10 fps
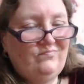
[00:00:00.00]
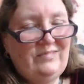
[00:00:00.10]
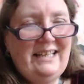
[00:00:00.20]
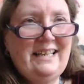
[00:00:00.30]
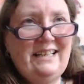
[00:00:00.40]

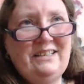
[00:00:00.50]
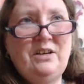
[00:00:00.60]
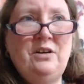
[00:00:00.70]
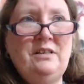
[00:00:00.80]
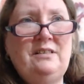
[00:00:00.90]
They can
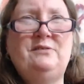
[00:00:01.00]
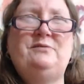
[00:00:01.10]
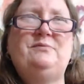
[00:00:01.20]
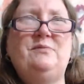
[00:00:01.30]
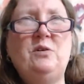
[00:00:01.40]
kind
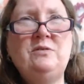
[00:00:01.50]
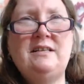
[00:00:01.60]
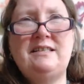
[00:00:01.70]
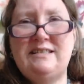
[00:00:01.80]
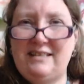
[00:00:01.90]
of
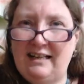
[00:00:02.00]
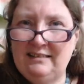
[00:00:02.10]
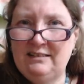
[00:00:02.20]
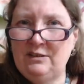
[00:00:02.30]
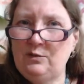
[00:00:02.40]

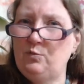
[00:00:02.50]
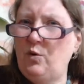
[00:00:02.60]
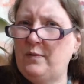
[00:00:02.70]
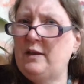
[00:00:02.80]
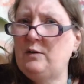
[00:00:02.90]
understand
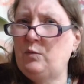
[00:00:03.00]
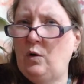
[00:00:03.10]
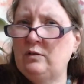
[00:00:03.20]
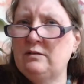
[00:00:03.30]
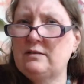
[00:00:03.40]
what they
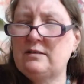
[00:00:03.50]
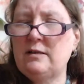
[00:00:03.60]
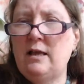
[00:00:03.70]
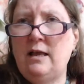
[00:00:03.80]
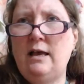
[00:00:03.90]
want
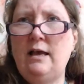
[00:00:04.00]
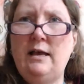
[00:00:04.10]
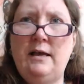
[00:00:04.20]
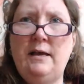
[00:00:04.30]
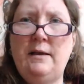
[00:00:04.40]

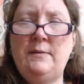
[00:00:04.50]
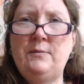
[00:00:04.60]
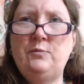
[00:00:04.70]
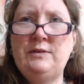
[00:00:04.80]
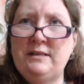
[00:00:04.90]

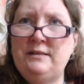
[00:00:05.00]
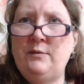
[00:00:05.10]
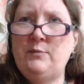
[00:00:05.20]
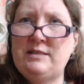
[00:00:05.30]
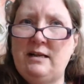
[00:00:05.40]
within
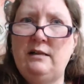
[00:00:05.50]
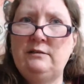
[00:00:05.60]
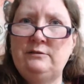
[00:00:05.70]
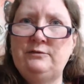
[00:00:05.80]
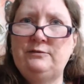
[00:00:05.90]

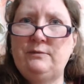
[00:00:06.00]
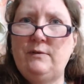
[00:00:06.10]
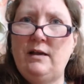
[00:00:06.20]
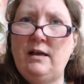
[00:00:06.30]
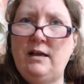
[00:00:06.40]
themselves.
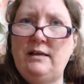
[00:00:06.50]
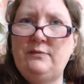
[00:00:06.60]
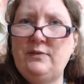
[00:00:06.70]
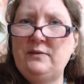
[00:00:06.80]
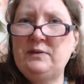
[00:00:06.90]

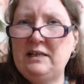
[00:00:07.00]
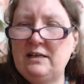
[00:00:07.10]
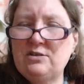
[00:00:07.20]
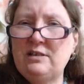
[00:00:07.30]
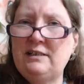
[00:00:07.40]
If they
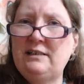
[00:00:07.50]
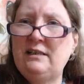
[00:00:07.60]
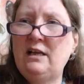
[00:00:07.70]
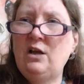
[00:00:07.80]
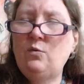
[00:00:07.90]

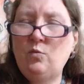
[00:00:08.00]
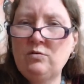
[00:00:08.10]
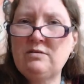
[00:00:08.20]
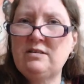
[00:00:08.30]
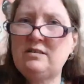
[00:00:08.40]
actually
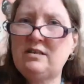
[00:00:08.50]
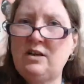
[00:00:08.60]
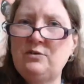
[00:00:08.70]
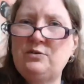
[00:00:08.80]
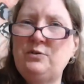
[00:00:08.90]
wanted to
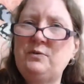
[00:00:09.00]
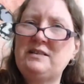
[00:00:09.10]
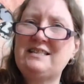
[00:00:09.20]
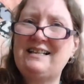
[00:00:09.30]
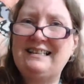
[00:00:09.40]
go through a
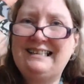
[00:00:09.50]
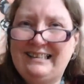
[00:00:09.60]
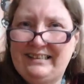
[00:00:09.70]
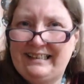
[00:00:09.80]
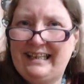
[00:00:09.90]

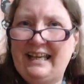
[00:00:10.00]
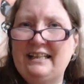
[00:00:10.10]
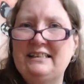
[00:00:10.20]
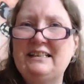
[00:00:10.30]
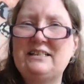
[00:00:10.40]
cycle
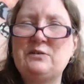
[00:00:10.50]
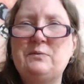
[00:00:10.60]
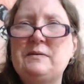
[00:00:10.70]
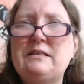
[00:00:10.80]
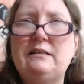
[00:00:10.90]
again, it's
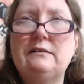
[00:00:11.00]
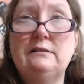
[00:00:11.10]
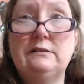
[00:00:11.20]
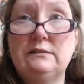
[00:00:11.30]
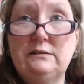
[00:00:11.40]
almost like,
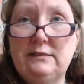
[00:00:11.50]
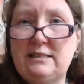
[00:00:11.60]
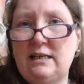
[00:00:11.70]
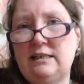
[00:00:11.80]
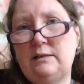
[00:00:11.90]
oh,
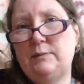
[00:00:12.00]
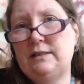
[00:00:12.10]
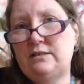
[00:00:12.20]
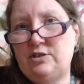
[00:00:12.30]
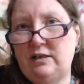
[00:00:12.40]
it's a little
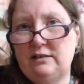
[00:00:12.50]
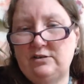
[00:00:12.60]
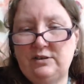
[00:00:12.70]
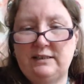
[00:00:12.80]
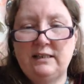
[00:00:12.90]
bit
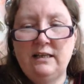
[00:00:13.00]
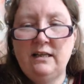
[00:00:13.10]
challenging.